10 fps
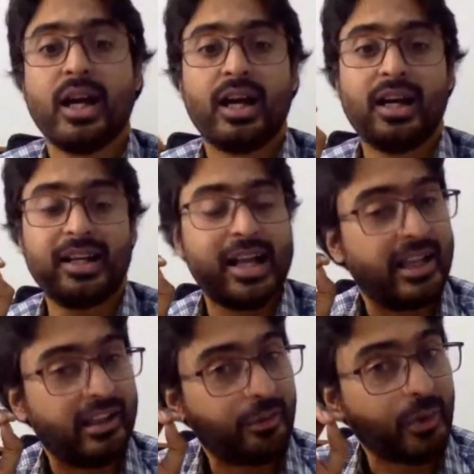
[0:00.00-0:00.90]
And if you
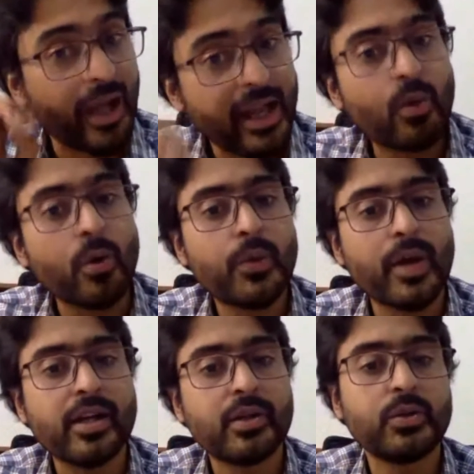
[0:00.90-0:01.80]
like what we're trying to
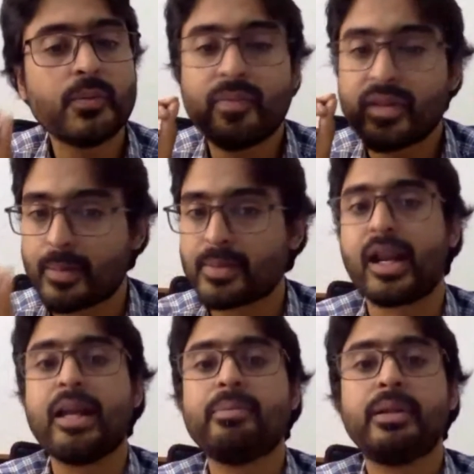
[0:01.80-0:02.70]
do, subscribe
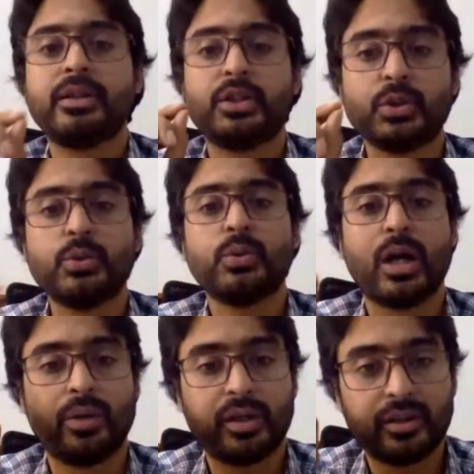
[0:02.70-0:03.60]
to our
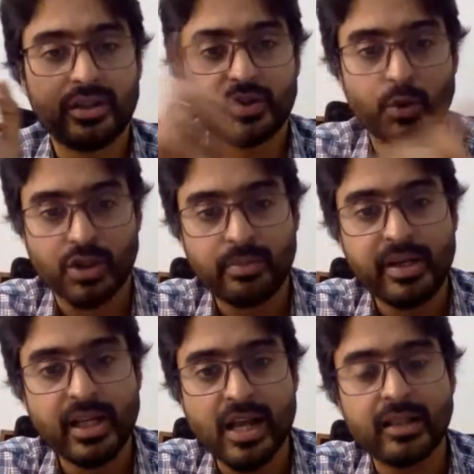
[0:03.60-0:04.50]
social media
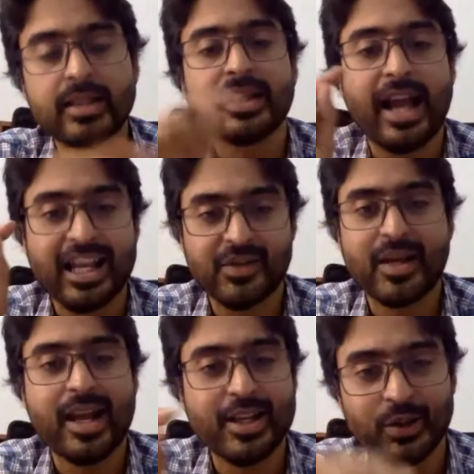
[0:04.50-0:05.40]
channels as well as on
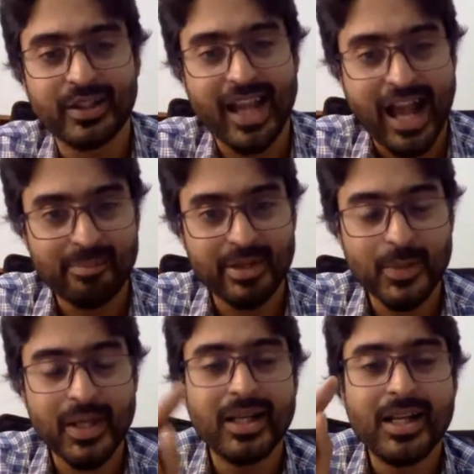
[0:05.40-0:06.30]
the app as well.
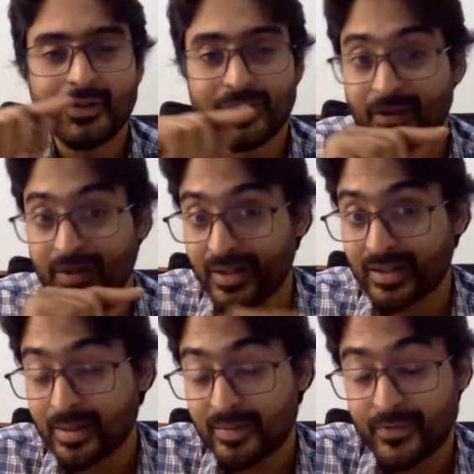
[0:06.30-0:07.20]
For
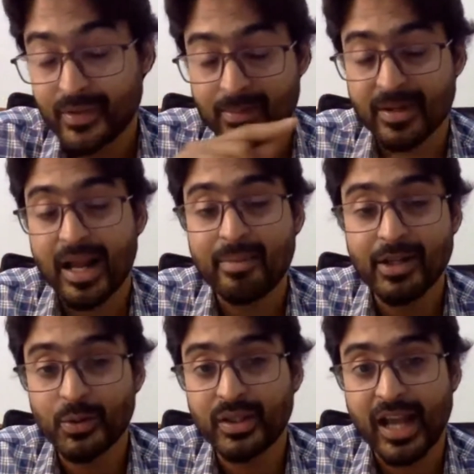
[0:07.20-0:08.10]
subscribing to the
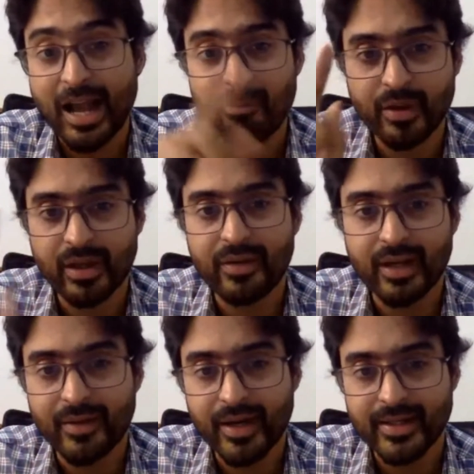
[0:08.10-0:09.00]
app, we're giving away a
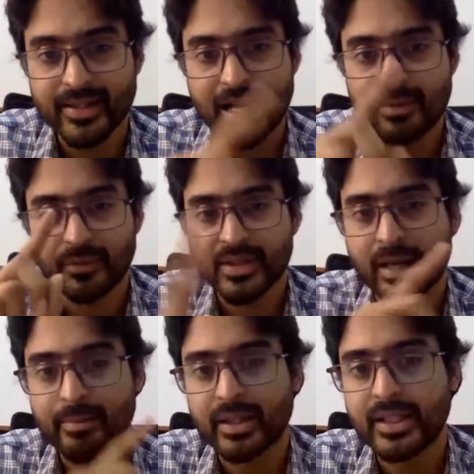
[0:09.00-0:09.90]
discount of Islamically
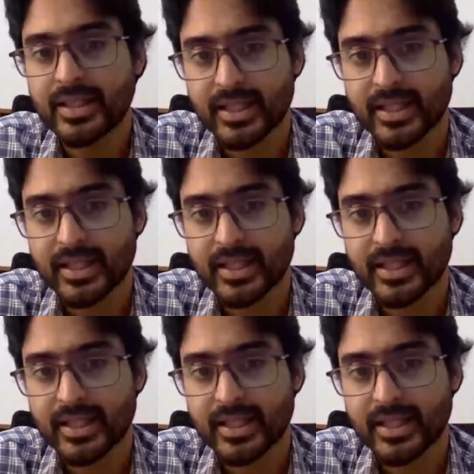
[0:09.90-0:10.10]
60.